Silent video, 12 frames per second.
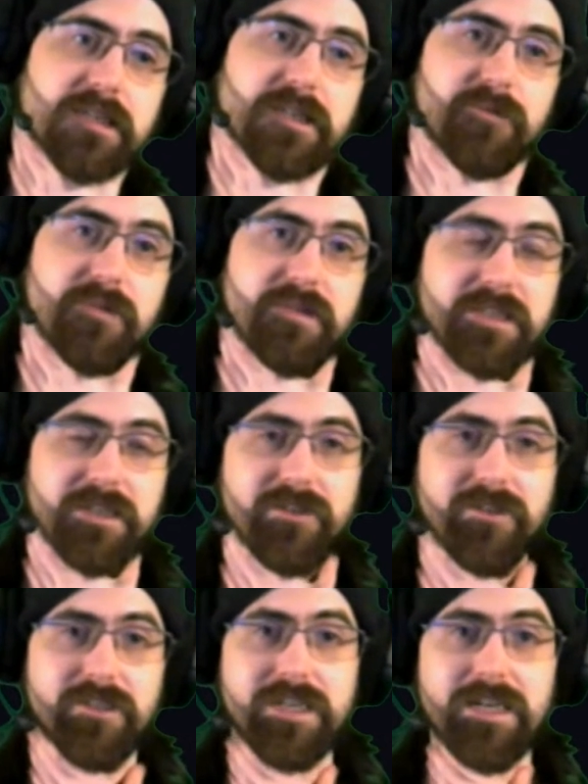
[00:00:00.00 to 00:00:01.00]
with
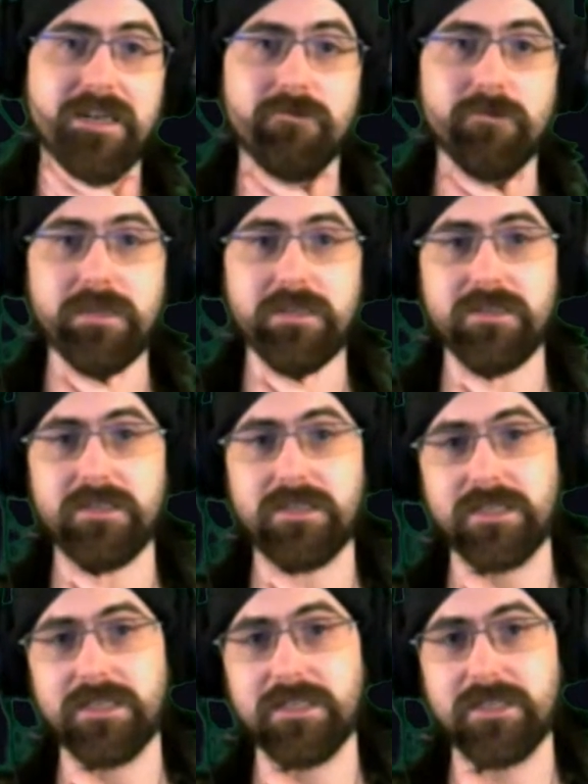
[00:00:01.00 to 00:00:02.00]
psychology A level because
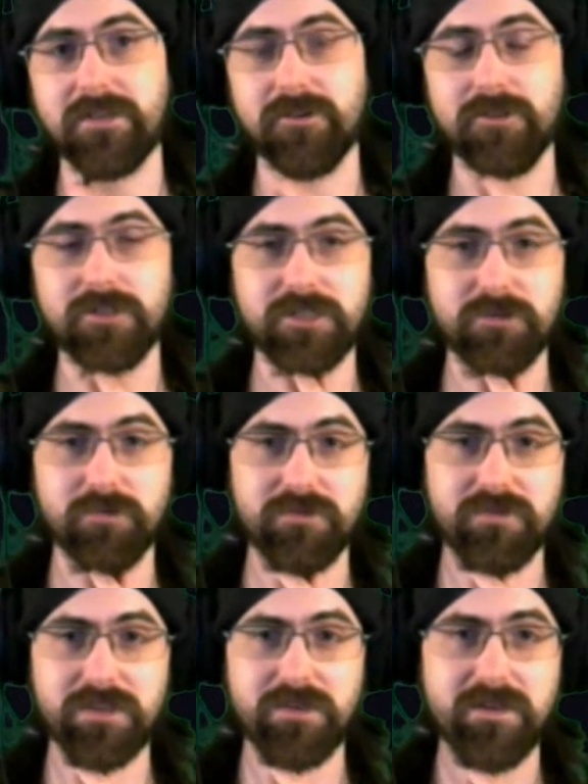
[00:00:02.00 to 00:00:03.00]
psychology is one
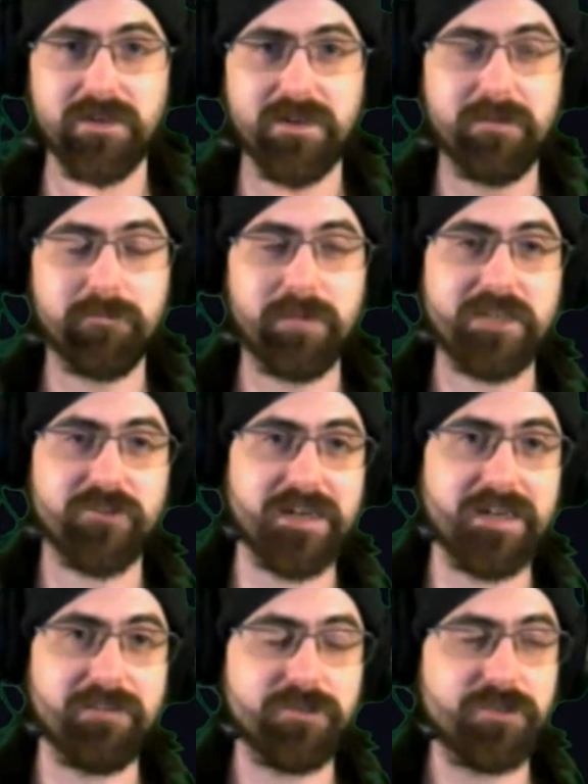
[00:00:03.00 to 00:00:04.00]
of the better A
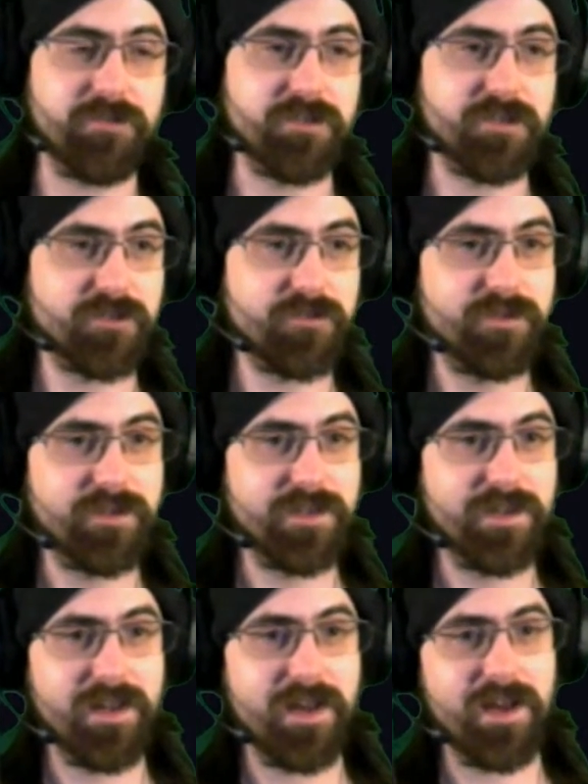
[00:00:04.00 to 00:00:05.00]
levels you can do.
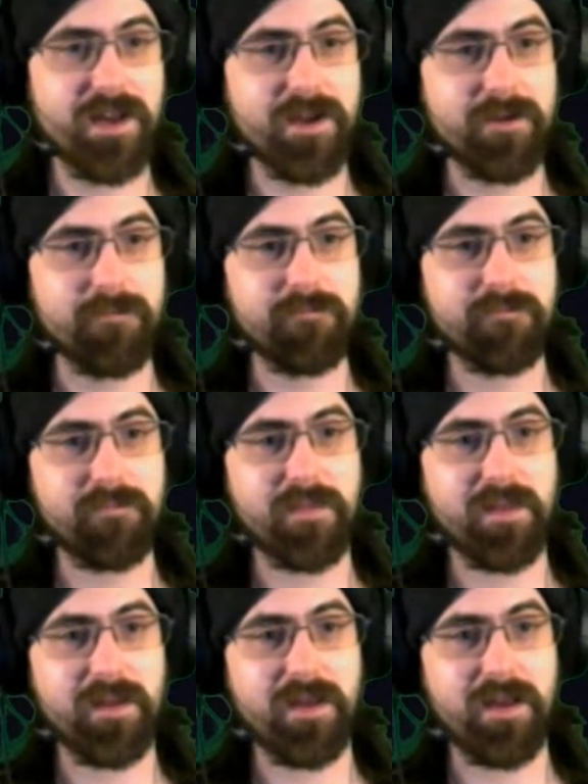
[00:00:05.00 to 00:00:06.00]
Um,
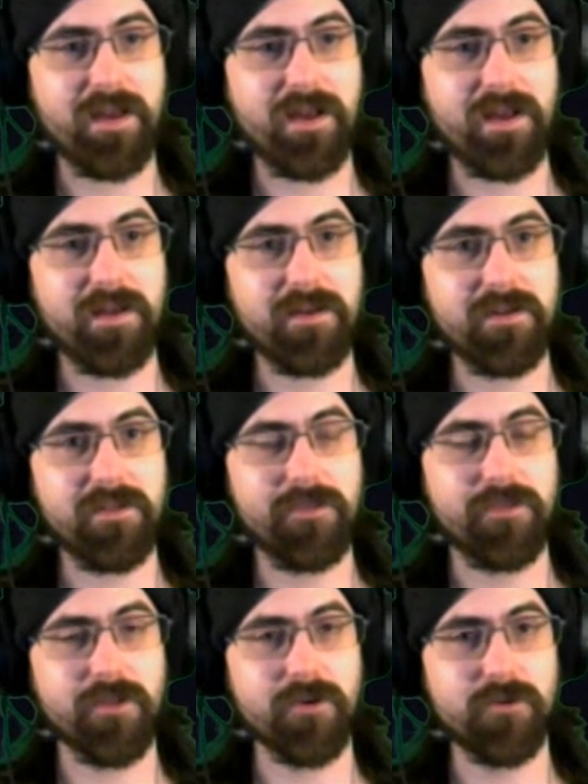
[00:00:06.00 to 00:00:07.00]

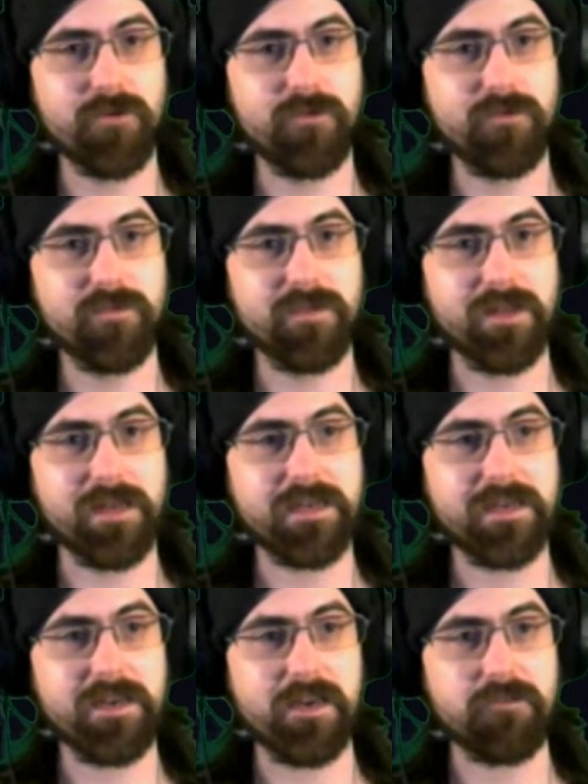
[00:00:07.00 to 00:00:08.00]
though, like,
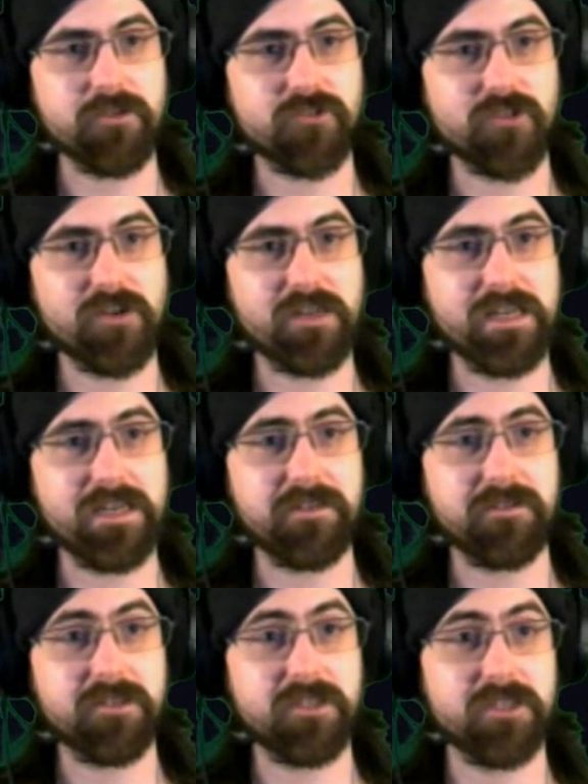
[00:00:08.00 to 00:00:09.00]
if you're struggling,
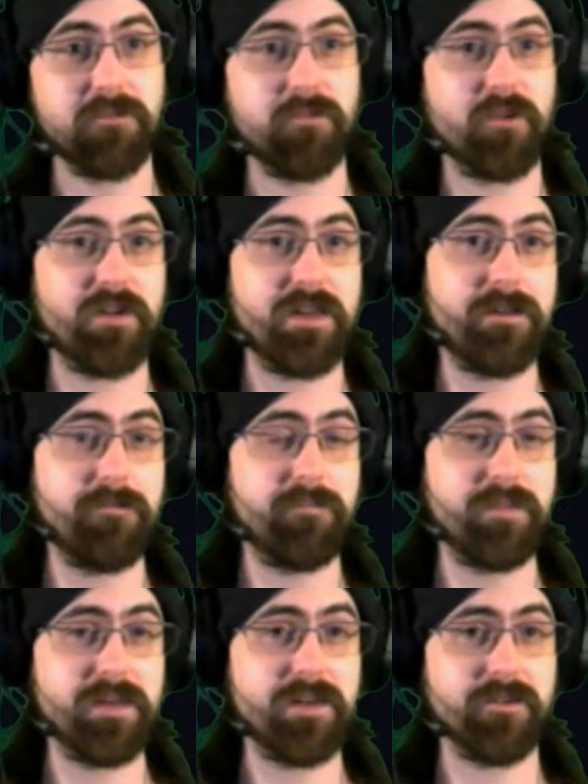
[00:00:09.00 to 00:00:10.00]
don't worry
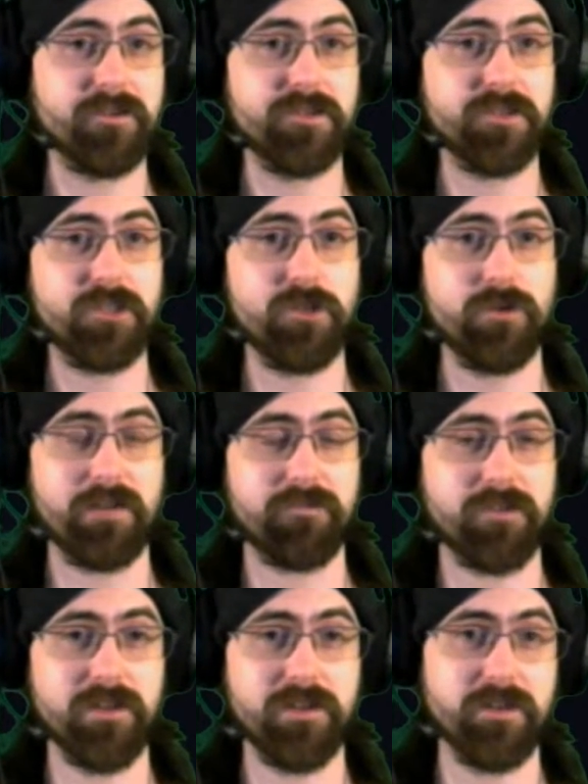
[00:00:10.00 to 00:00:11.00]
because you have
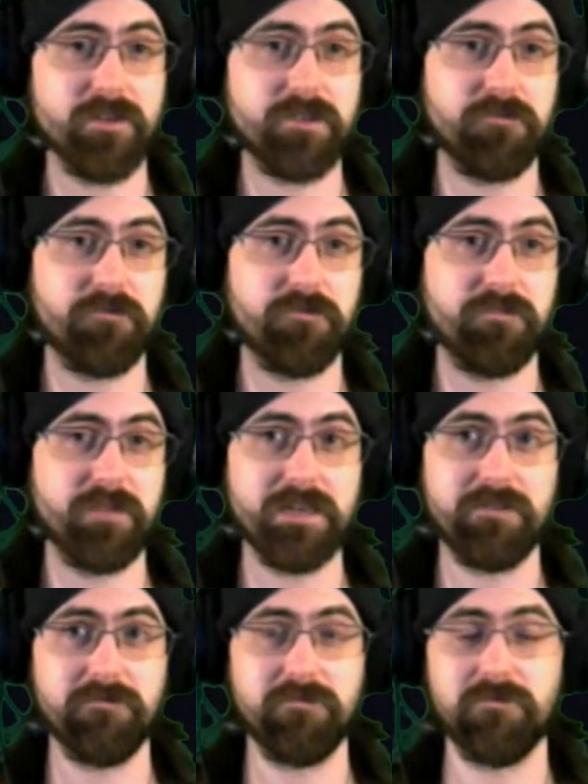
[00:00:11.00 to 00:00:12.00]
to learn a lot of like
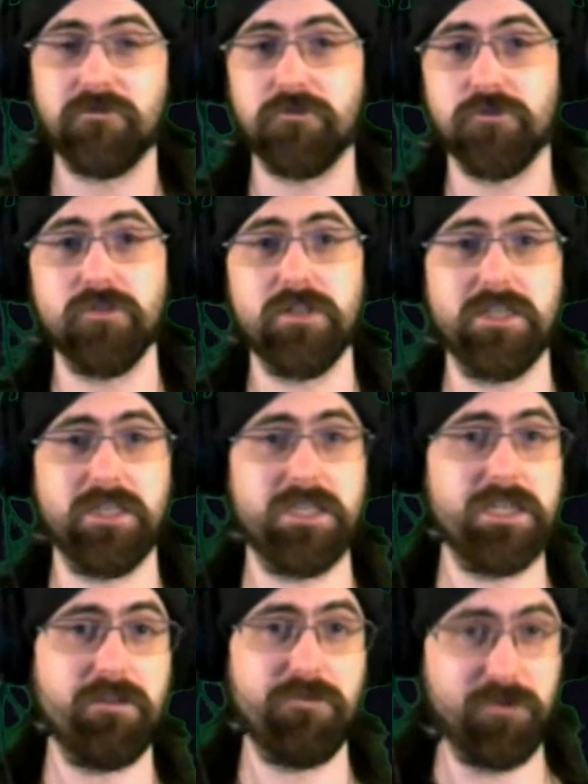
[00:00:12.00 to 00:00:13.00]
Freud
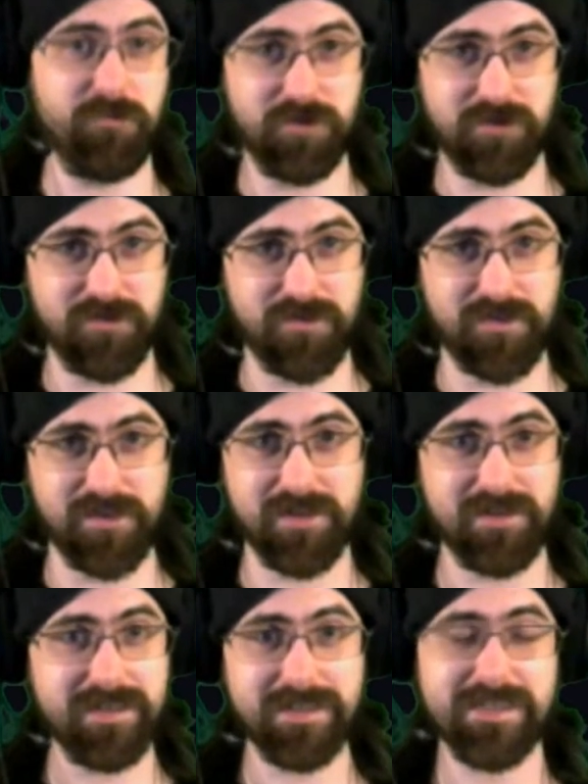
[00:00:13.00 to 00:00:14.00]
stuff and whatnot that
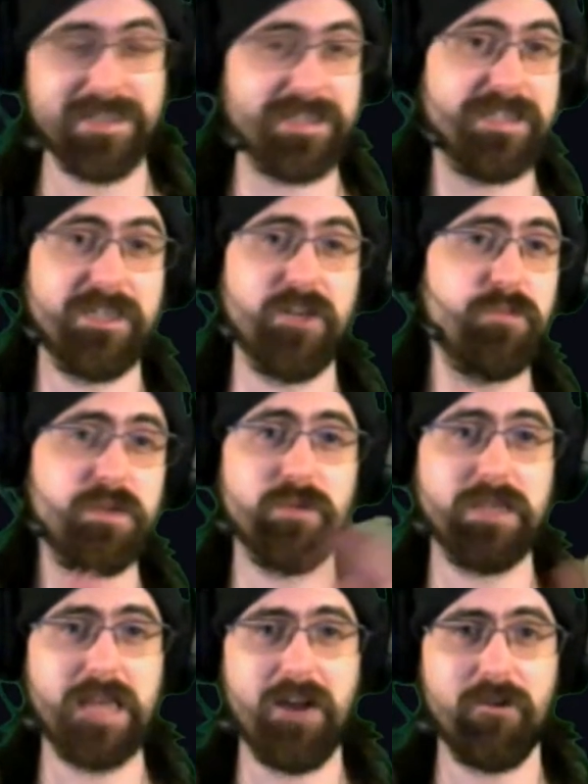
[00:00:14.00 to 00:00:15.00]
just nobody
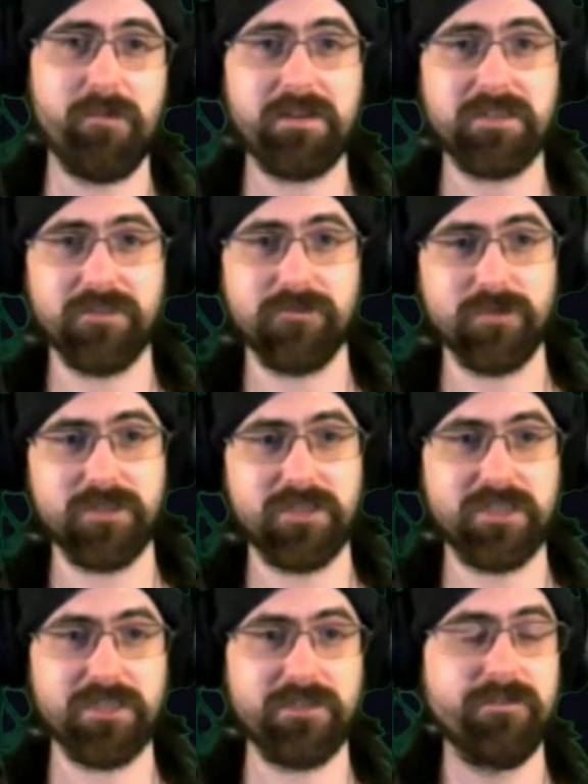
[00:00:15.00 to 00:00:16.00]
will care about afterwards.
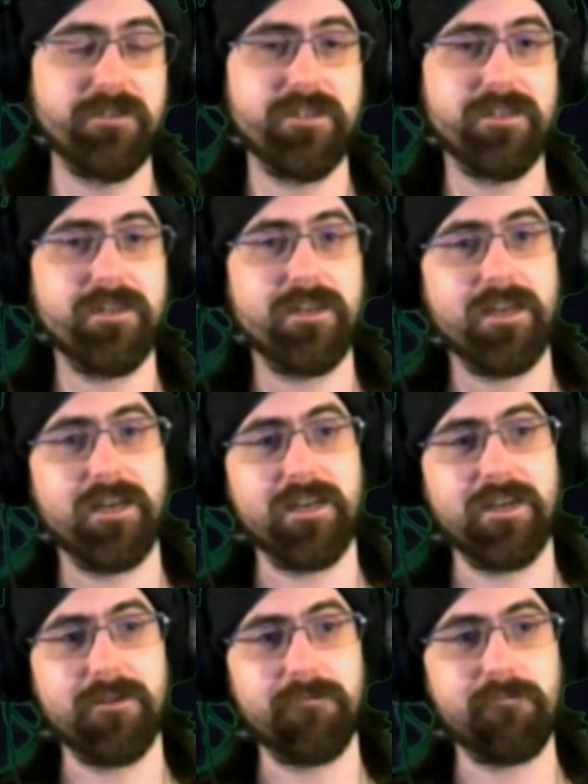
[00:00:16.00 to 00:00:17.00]
So
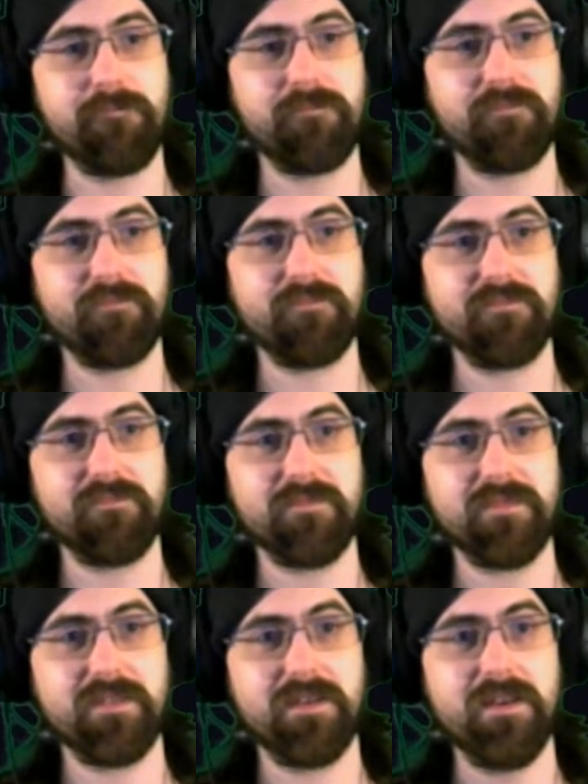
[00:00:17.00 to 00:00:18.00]
um,
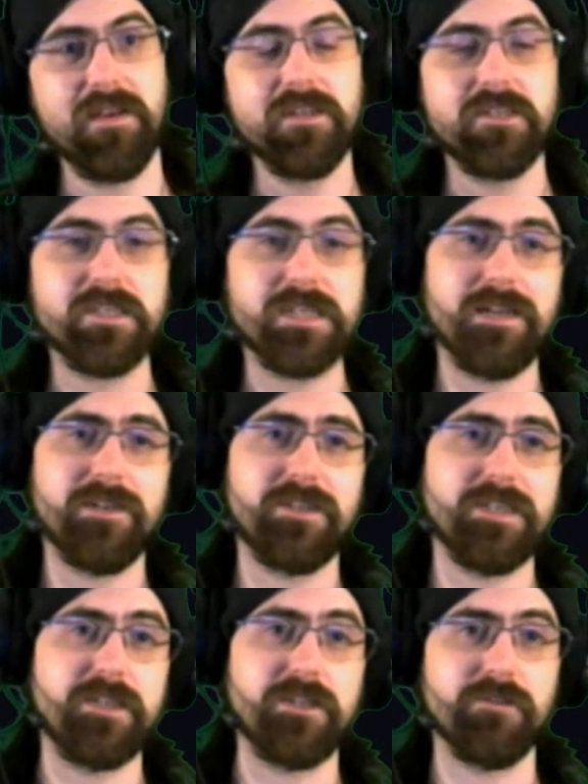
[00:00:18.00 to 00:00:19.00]
just tell your
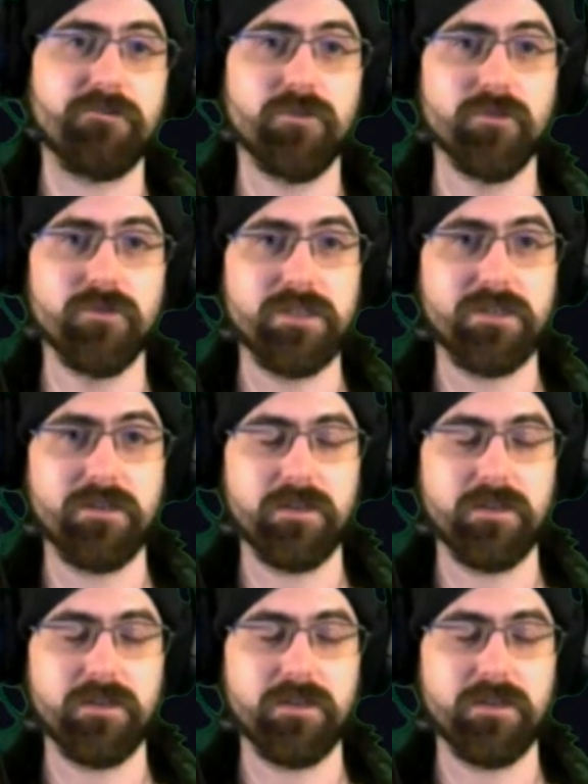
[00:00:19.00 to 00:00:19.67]
teacher that Freud